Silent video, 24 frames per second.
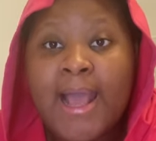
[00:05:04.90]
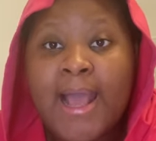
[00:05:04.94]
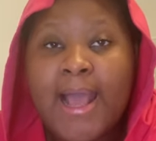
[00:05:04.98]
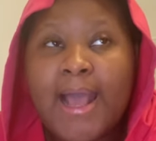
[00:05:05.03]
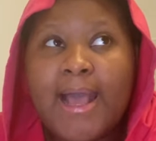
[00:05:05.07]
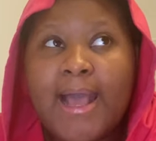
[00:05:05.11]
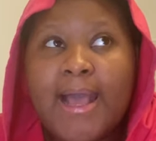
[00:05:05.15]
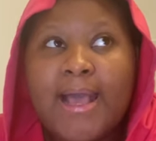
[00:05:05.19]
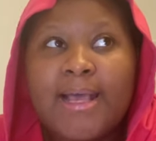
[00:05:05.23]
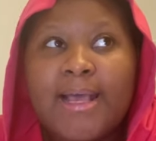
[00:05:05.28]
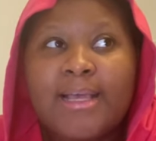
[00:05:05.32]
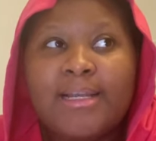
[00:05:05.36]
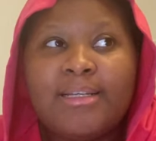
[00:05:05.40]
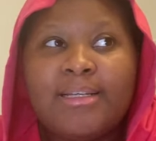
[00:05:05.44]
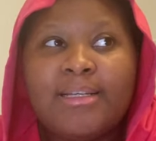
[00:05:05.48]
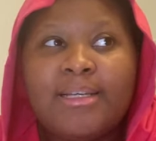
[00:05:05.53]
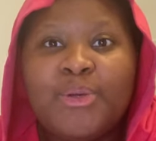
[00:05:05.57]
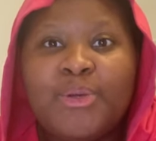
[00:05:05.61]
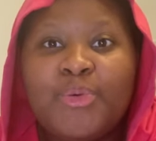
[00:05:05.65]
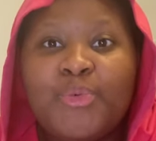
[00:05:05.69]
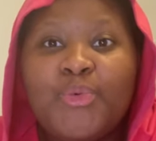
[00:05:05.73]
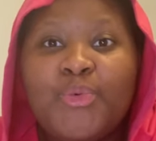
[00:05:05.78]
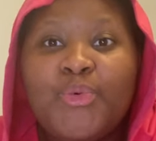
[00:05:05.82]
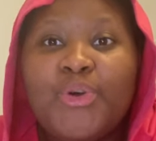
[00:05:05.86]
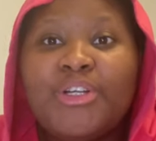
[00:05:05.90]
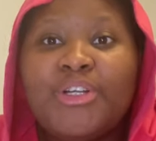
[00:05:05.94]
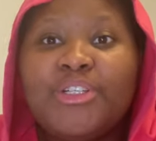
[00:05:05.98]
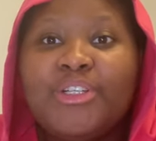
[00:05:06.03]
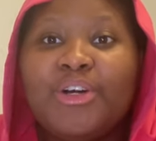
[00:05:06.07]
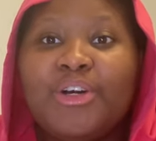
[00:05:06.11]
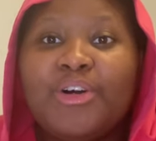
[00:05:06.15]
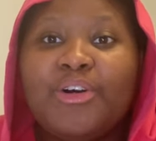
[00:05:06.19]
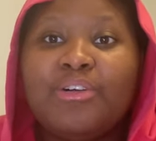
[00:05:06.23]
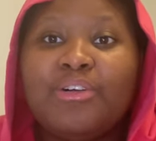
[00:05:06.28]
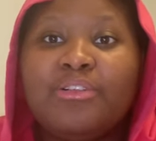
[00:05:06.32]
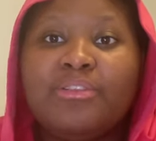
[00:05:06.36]
and
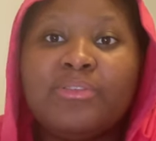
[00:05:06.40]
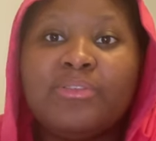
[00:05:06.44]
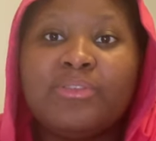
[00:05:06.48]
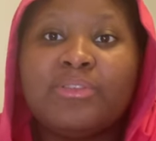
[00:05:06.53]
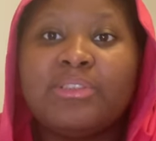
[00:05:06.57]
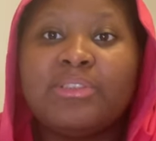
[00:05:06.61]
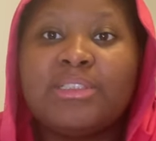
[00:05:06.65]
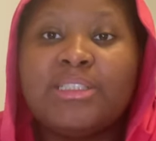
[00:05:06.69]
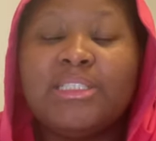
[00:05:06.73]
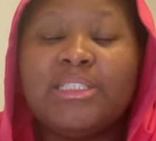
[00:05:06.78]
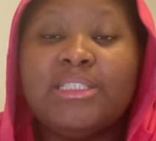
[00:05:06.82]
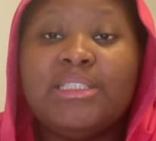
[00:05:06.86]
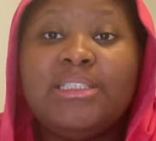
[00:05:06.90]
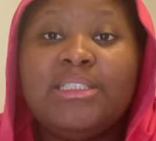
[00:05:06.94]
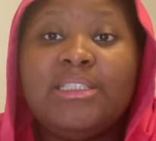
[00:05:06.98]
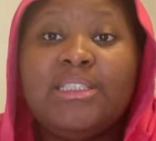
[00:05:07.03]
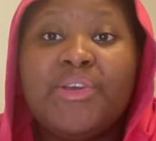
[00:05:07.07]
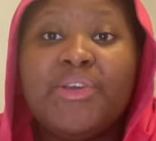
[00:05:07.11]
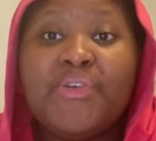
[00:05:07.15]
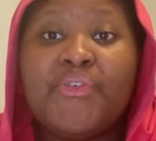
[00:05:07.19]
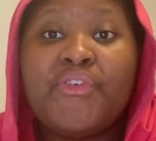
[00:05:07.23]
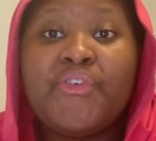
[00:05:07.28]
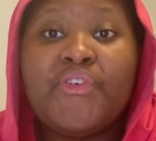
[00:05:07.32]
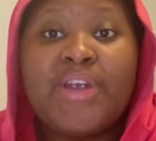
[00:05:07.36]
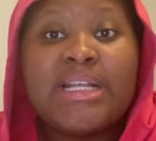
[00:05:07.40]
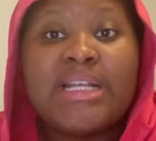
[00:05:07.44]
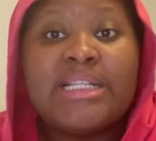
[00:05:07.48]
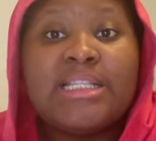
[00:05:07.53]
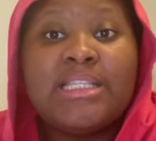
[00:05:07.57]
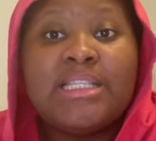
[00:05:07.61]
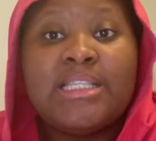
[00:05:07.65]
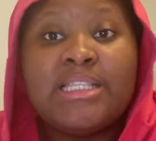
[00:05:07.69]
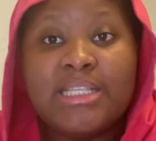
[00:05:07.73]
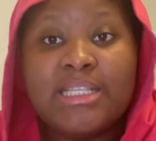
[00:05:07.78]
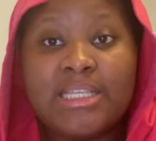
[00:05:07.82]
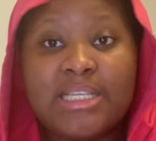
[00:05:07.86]
one of the
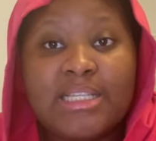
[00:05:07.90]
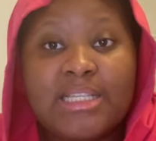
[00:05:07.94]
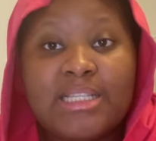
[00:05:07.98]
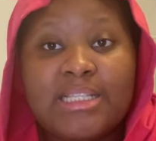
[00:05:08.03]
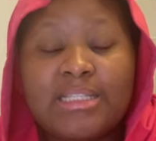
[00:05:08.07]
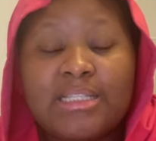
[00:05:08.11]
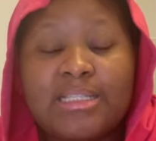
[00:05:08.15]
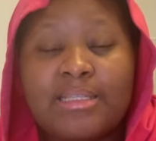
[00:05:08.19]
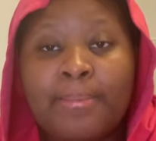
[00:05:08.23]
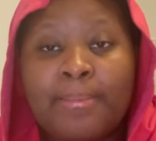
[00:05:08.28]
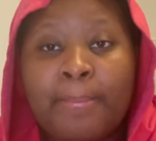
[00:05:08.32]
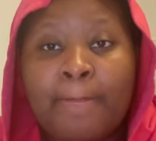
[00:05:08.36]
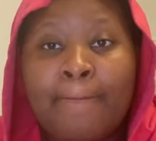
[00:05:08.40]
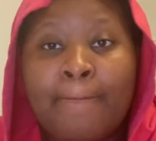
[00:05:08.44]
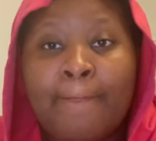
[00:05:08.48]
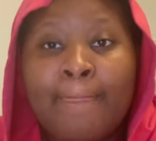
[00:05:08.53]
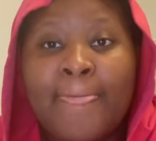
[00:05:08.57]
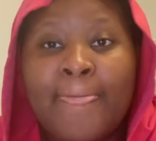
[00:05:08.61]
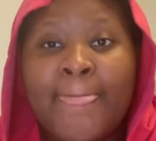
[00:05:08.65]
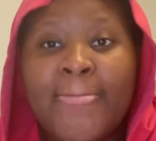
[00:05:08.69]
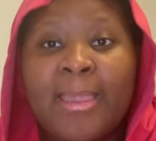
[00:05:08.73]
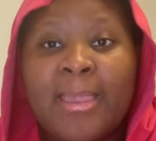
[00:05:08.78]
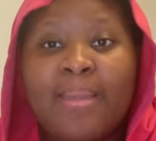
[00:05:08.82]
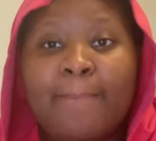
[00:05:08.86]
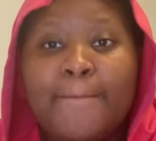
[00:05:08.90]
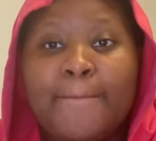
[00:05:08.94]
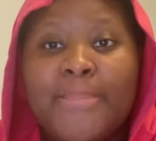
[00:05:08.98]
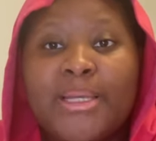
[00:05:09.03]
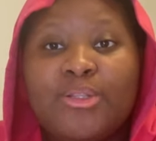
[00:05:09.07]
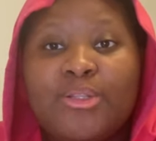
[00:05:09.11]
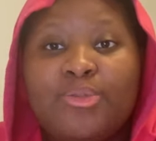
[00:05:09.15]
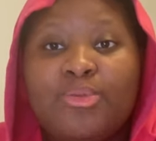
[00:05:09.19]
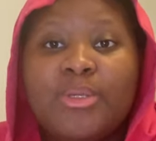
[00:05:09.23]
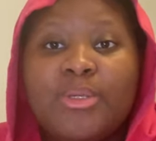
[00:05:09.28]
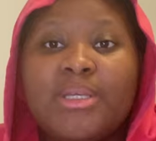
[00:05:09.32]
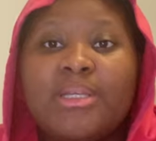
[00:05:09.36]
differences
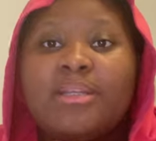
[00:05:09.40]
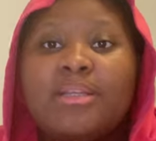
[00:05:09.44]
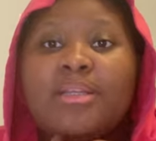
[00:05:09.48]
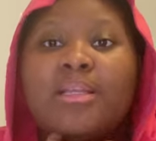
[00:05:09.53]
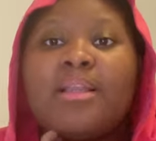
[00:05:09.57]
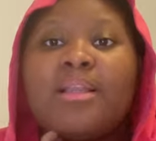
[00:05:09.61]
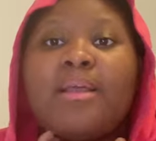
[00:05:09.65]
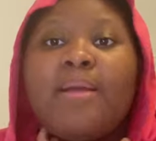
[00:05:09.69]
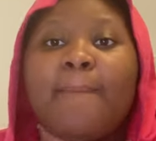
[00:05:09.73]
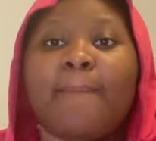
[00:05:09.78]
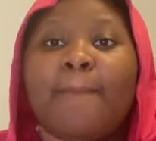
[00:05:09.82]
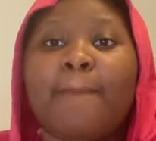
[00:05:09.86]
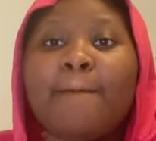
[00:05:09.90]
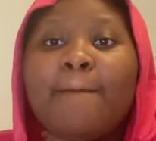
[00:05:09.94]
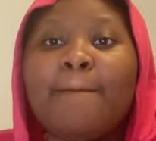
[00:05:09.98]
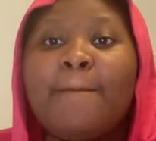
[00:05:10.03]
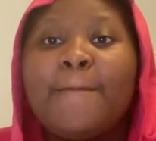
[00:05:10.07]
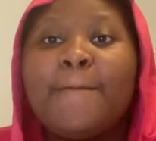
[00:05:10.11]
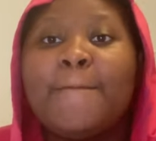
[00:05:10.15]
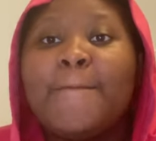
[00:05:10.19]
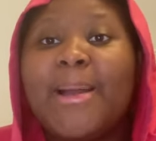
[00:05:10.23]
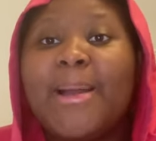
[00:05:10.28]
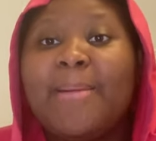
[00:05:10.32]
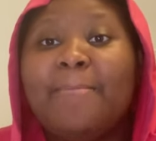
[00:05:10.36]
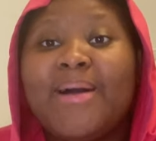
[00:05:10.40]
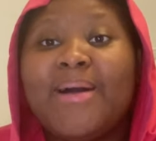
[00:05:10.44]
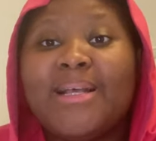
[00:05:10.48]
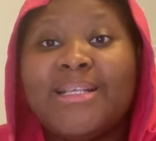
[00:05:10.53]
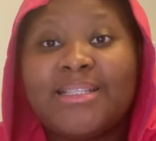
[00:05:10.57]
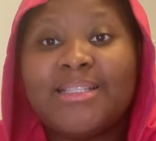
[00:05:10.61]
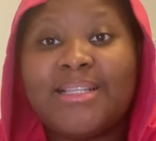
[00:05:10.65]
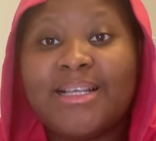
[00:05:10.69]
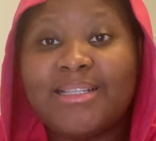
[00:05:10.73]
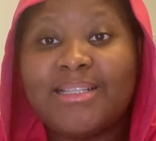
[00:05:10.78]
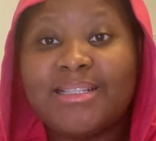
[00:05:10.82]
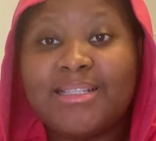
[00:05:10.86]
between my
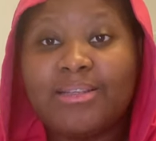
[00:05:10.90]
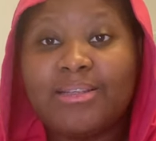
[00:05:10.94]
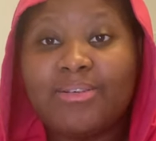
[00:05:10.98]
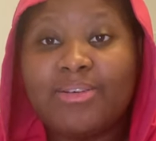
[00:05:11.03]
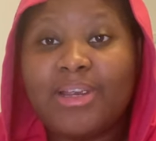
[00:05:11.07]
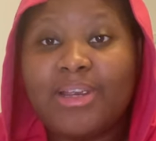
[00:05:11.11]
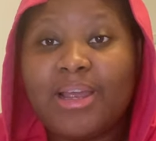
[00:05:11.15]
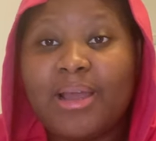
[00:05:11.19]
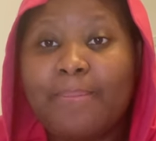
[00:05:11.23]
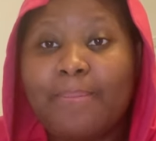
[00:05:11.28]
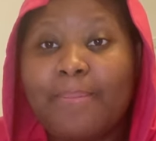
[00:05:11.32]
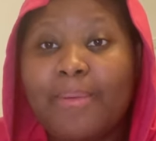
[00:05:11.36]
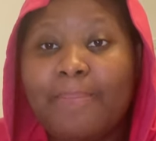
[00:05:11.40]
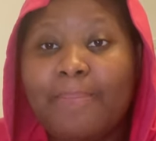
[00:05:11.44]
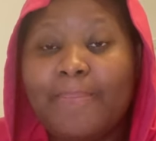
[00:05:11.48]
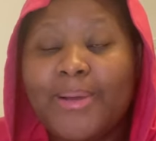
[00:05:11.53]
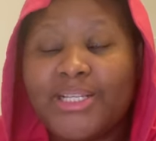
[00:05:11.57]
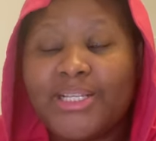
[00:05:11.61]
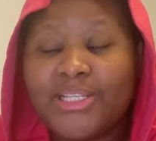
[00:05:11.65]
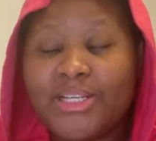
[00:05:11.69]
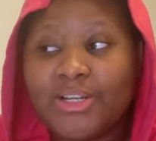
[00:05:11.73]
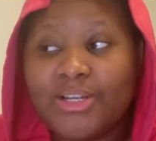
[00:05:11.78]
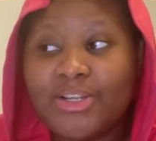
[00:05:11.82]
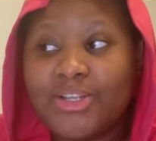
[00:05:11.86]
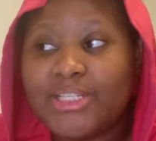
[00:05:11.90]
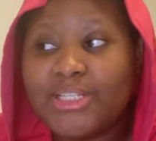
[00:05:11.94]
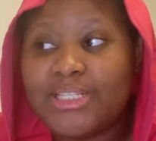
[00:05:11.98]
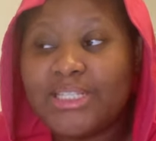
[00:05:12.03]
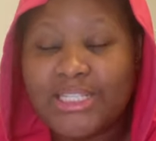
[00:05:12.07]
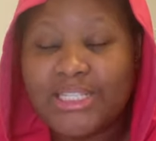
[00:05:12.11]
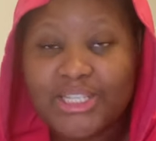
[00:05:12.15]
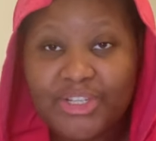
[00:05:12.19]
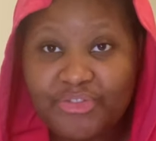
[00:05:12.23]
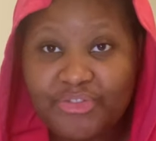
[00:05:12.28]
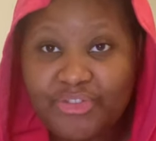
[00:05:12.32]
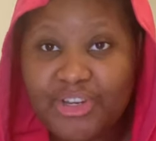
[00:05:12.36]
master's degree and my bachelor's
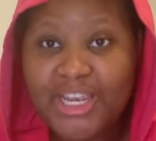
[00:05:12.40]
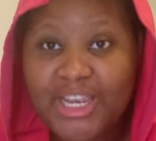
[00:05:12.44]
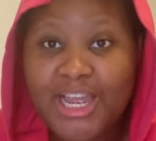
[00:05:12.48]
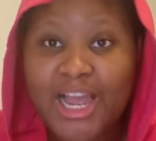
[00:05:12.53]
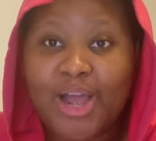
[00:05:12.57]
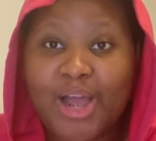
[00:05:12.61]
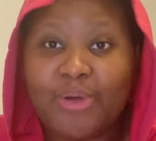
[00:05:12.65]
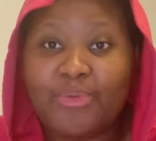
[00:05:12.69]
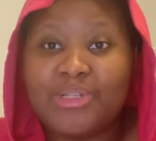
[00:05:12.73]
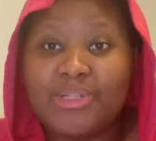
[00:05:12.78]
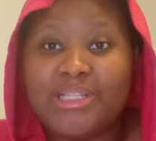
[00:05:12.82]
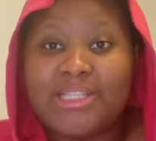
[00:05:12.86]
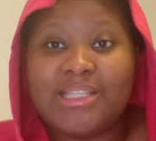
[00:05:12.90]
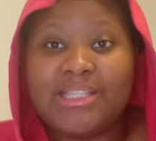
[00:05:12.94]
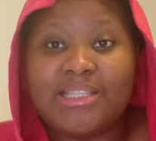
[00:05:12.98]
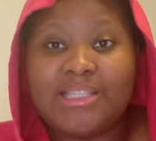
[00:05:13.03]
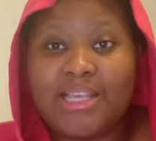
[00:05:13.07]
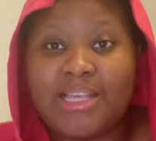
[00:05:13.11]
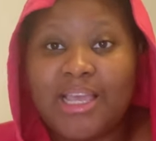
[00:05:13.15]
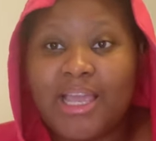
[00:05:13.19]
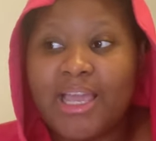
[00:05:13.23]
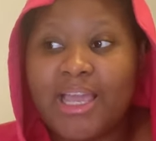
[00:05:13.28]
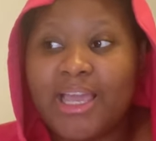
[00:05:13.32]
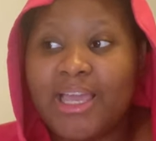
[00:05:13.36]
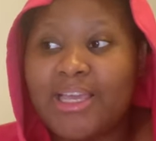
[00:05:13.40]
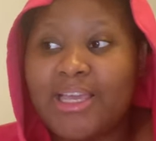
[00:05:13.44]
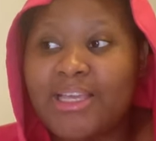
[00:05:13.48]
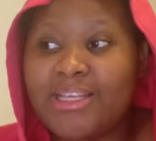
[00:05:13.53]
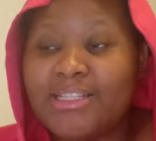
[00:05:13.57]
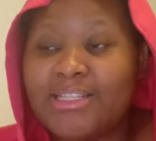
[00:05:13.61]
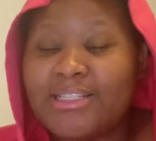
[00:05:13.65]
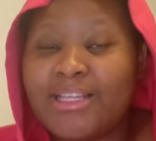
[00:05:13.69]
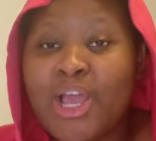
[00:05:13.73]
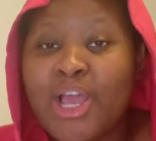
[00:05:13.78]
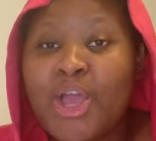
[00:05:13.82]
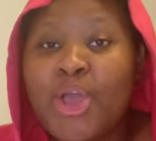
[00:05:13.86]
degree, I would say,
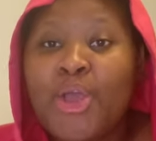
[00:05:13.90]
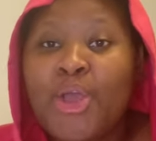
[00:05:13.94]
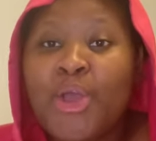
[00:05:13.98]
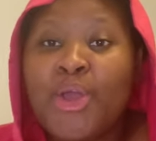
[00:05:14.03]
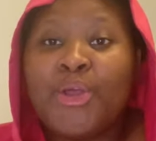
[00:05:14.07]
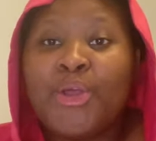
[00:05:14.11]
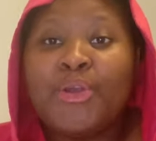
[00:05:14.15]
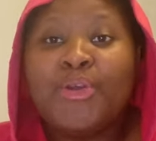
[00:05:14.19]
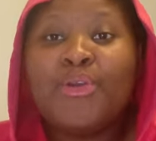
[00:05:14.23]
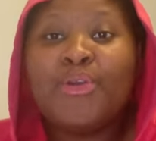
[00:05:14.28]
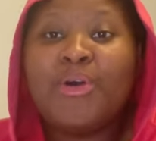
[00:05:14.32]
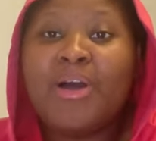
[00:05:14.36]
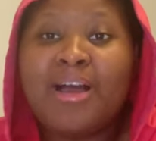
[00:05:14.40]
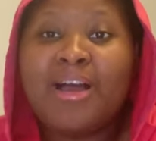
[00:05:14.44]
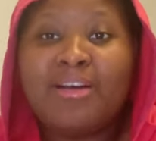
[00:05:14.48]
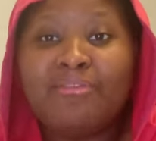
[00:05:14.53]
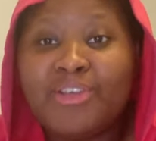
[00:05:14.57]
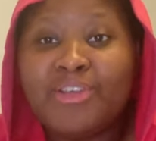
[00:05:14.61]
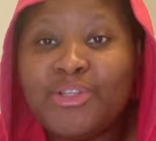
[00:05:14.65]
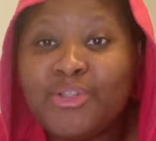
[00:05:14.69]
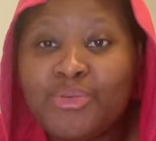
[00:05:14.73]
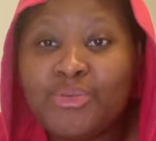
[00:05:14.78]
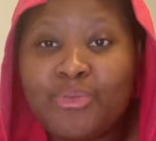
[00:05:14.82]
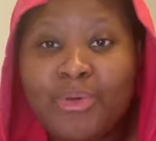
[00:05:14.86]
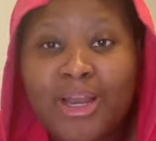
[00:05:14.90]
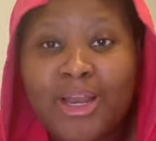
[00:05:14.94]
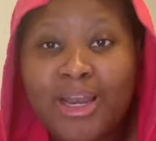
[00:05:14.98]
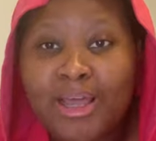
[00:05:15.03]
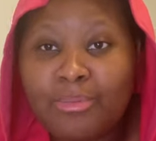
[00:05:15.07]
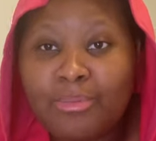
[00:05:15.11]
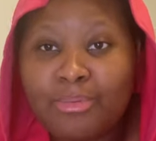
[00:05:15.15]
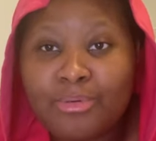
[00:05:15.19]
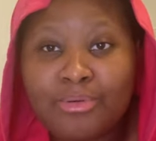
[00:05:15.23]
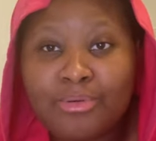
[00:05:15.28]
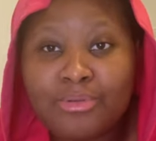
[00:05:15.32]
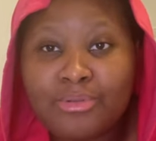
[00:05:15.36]
is not having to wear
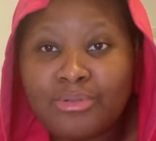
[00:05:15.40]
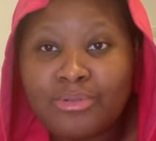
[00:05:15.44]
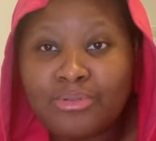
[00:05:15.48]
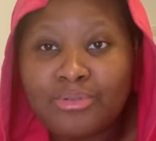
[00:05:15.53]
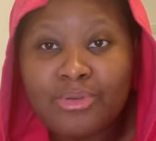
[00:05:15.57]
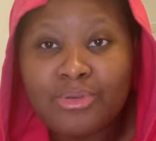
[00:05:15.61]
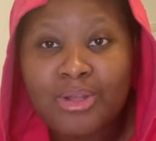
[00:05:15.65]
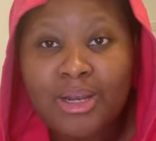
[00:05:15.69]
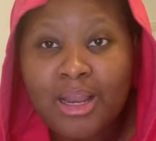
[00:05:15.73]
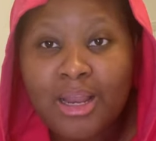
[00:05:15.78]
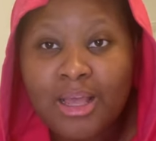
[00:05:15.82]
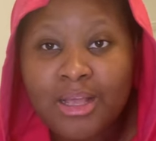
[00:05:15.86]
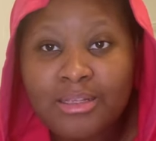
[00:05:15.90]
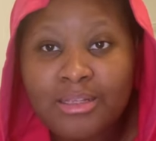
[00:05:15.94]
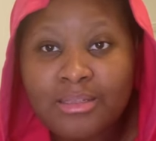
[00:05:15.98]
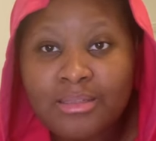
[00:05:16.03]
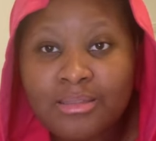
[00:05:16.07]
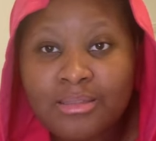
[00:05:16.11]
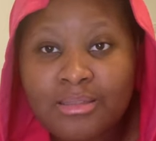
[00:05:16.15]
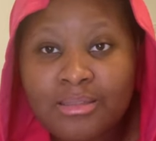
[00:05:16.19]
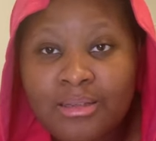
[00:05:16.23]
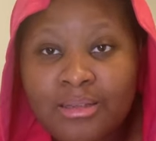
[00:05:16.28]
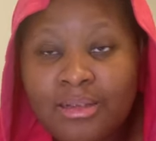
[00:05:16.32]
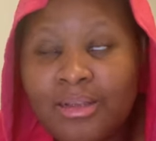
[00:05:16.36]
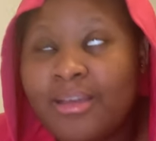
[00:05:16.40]
lab coats to class.